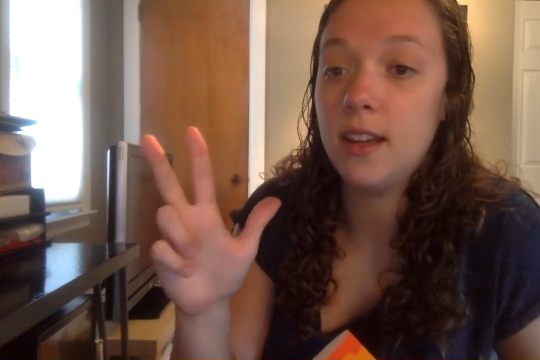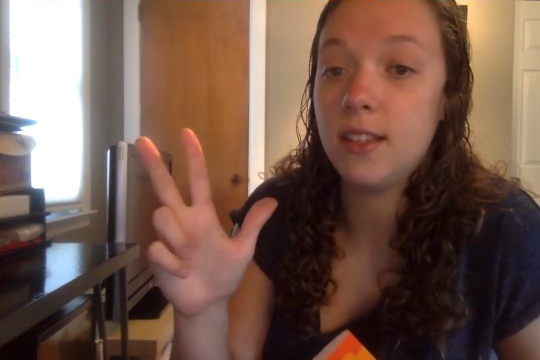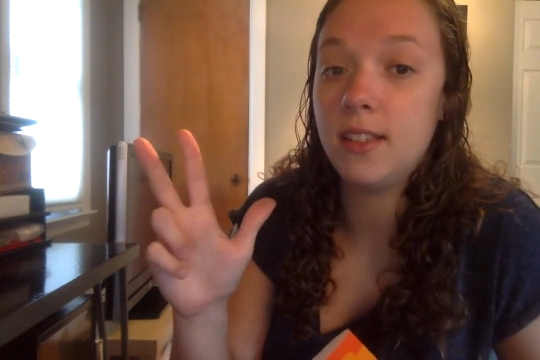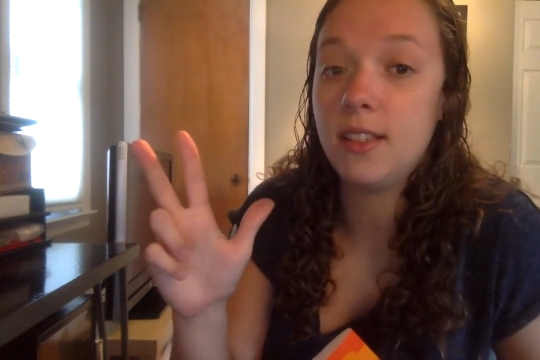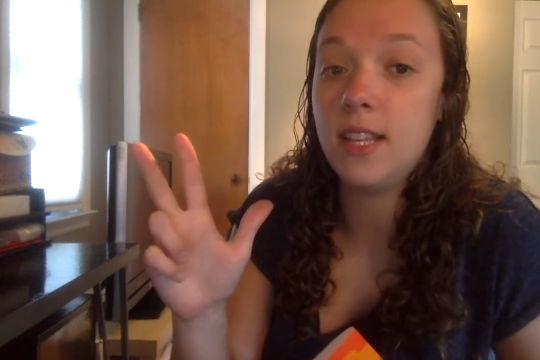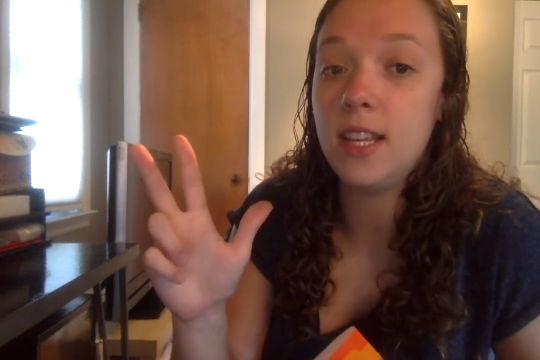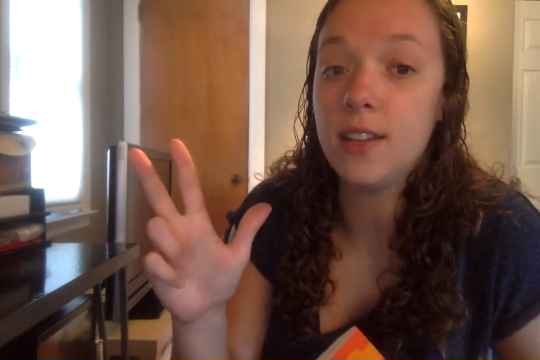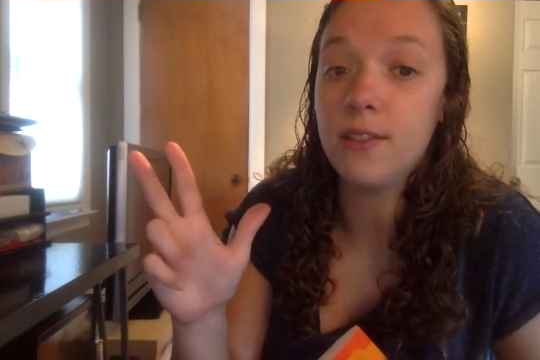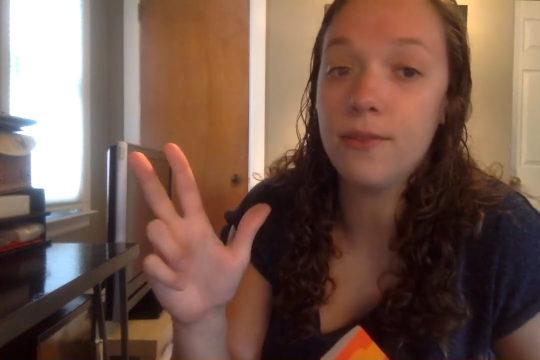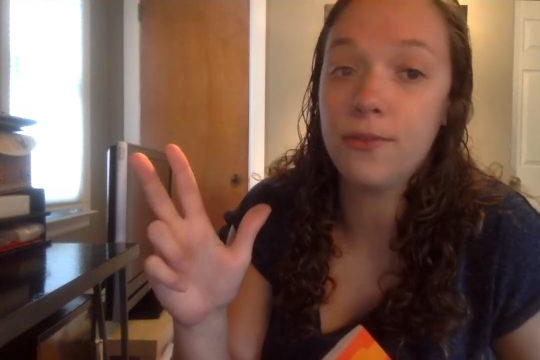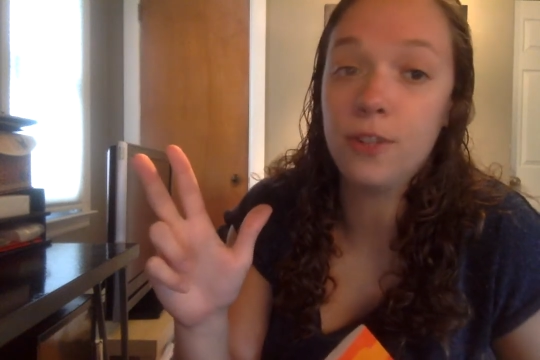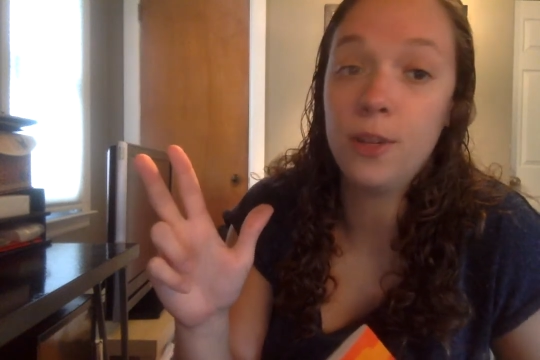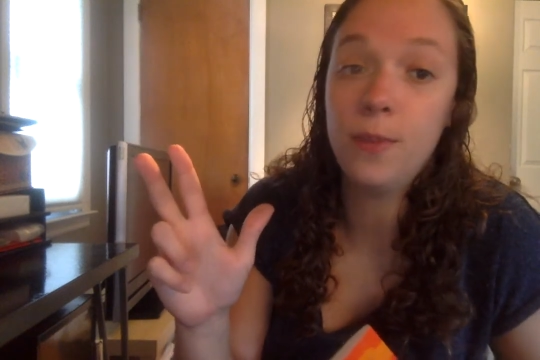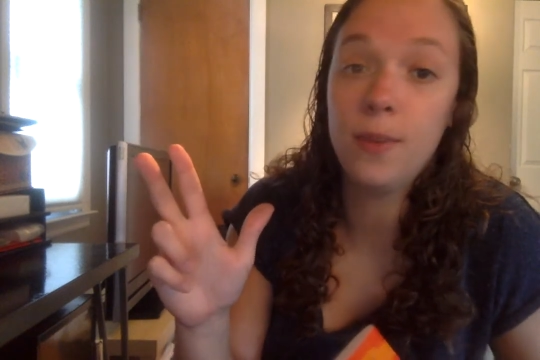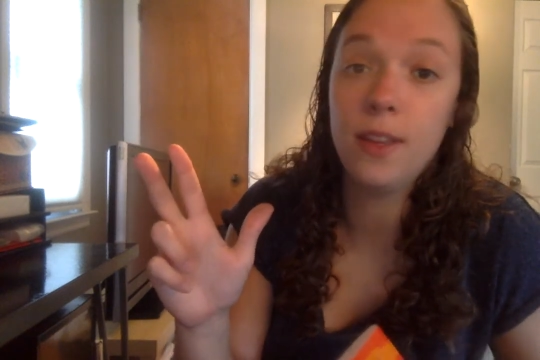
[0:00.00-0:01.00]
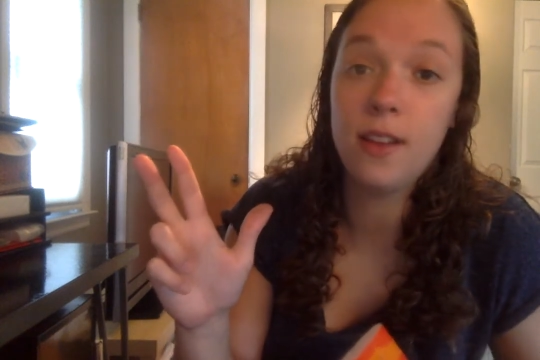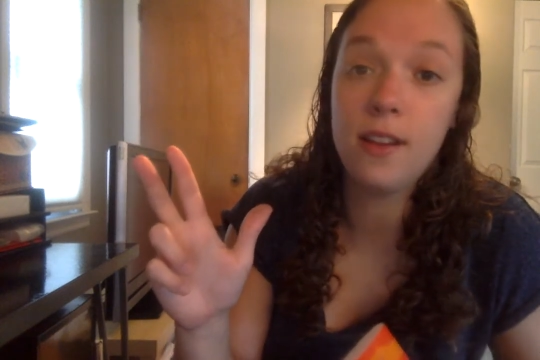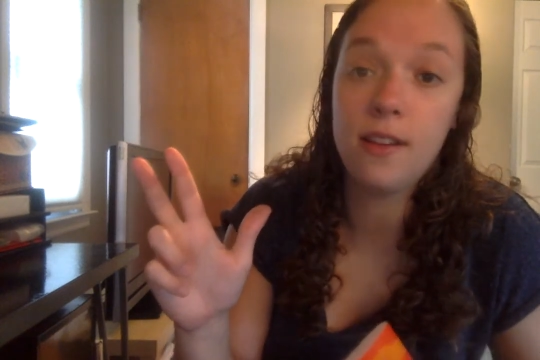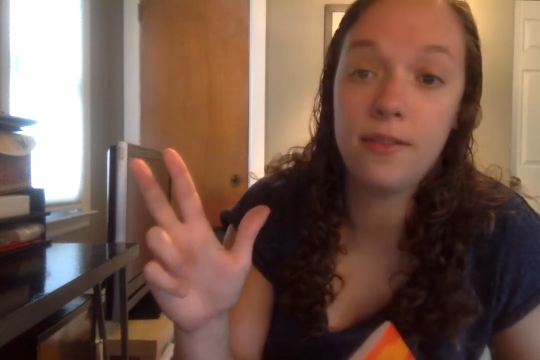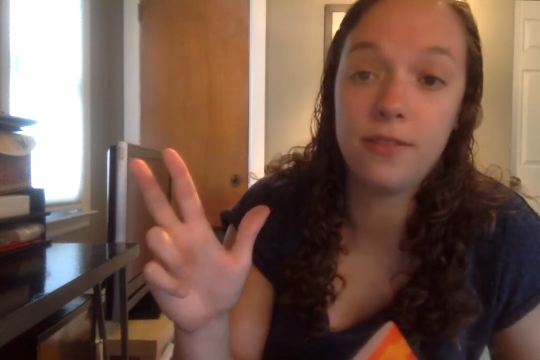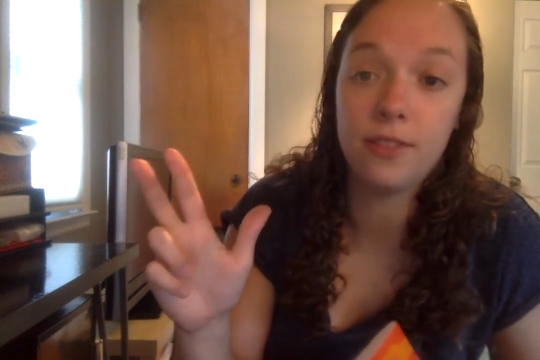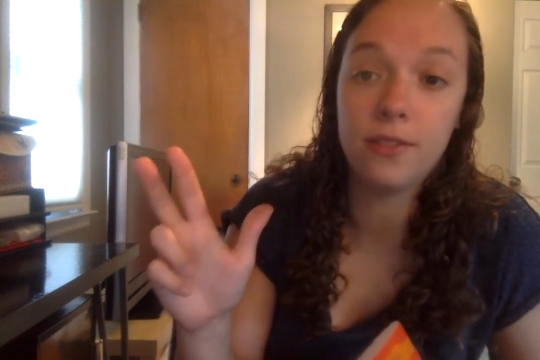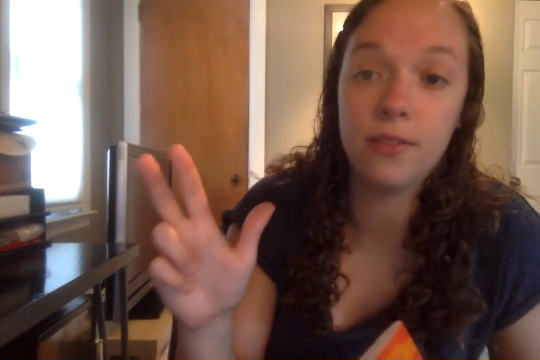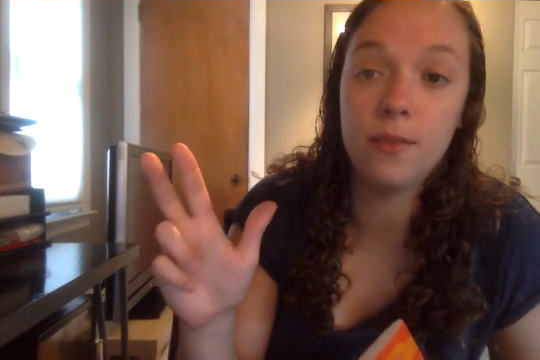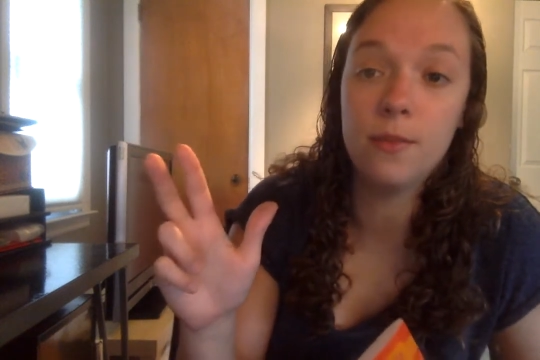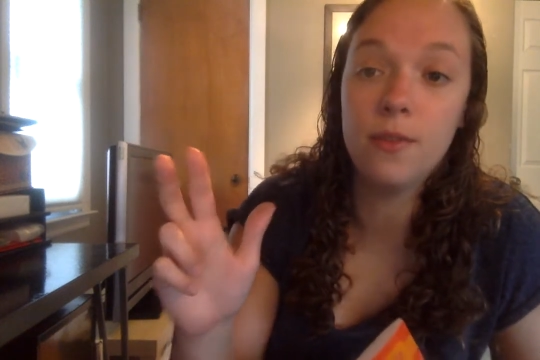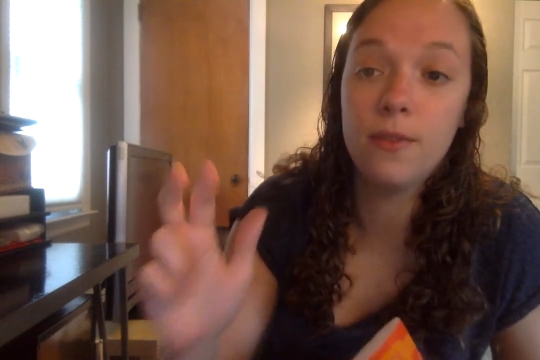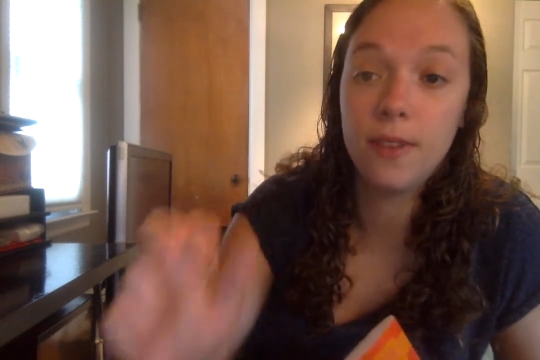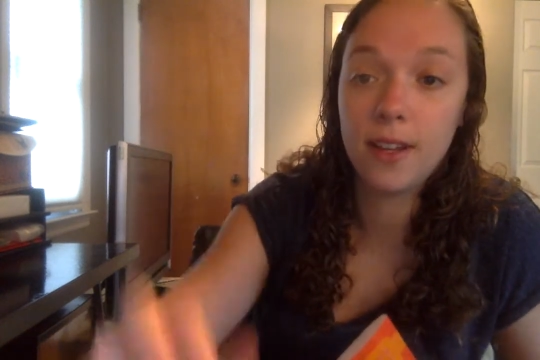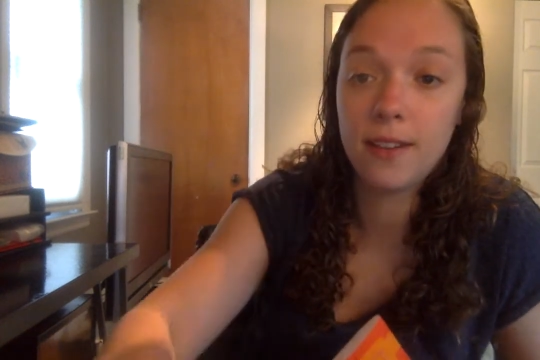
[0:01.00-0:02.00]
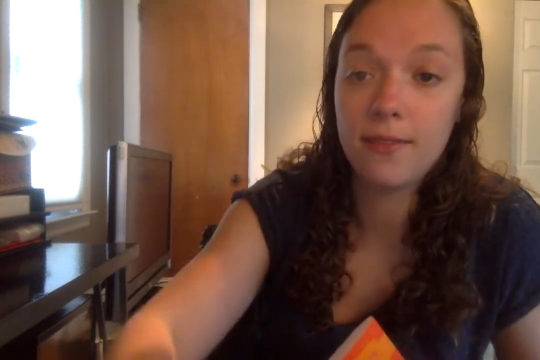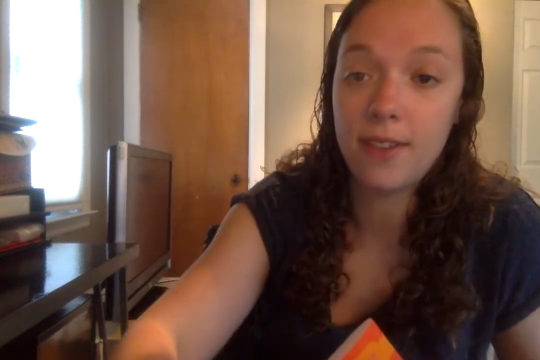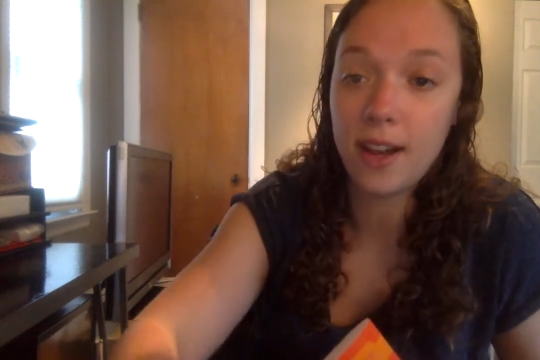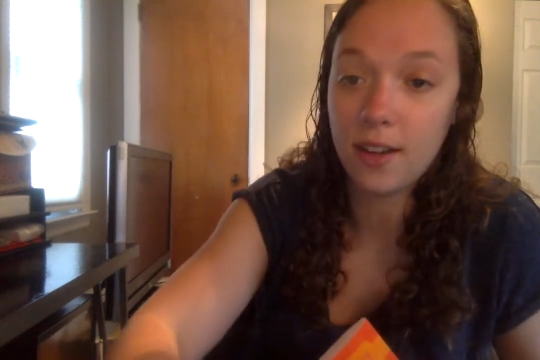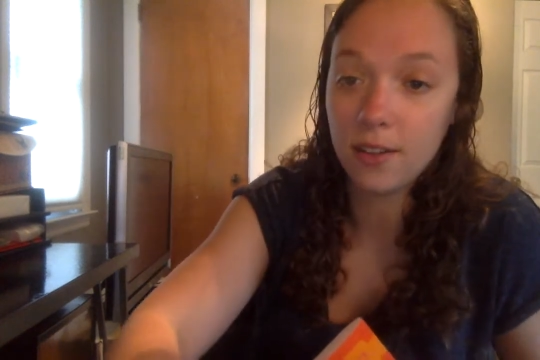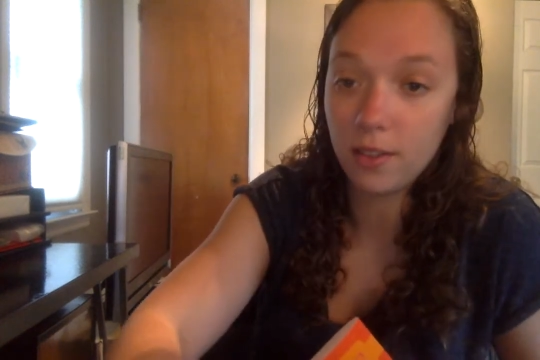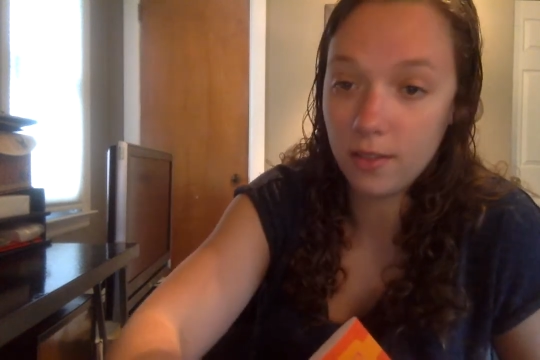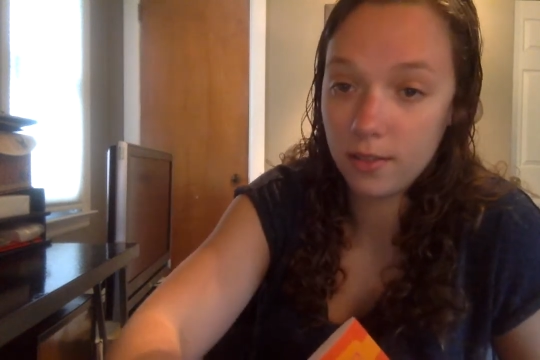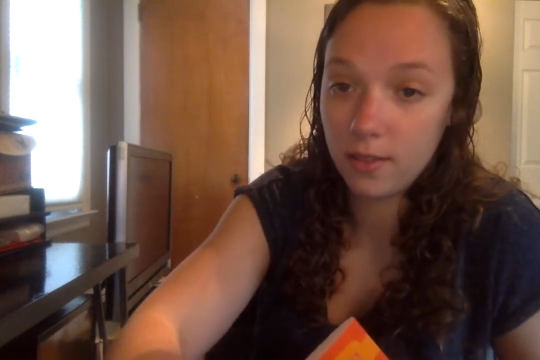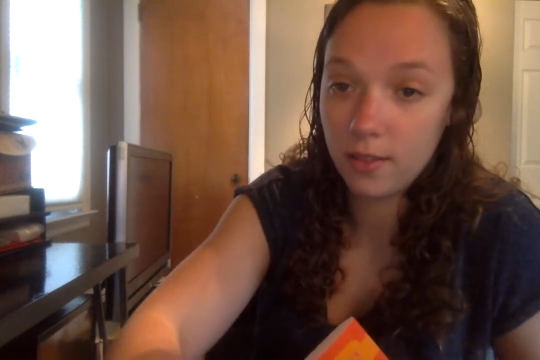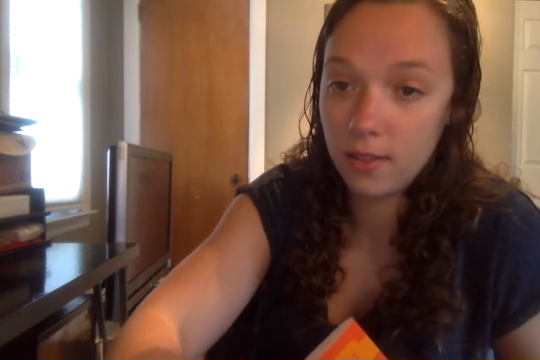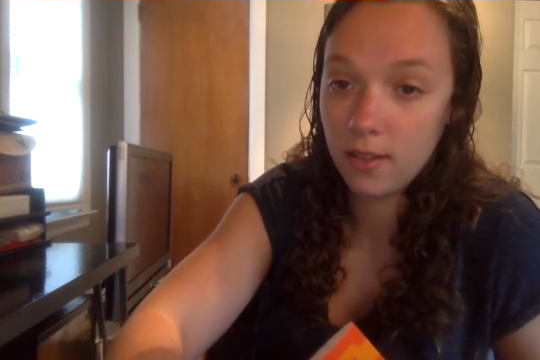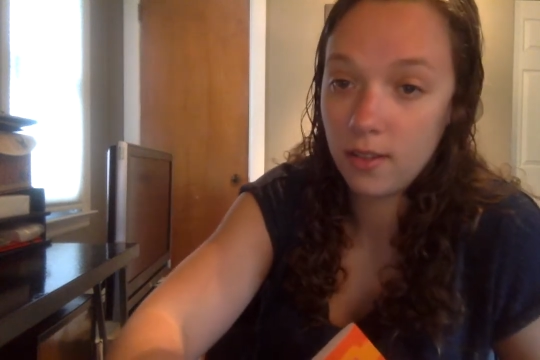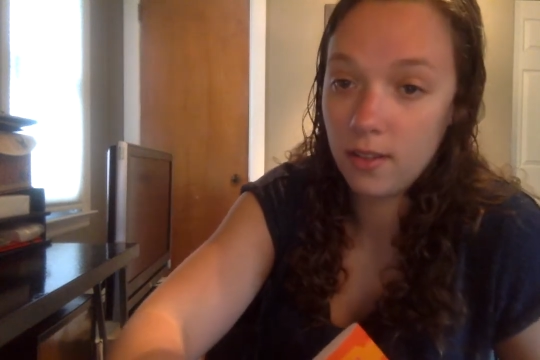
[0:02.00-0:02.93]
A secret formula for removing freckles.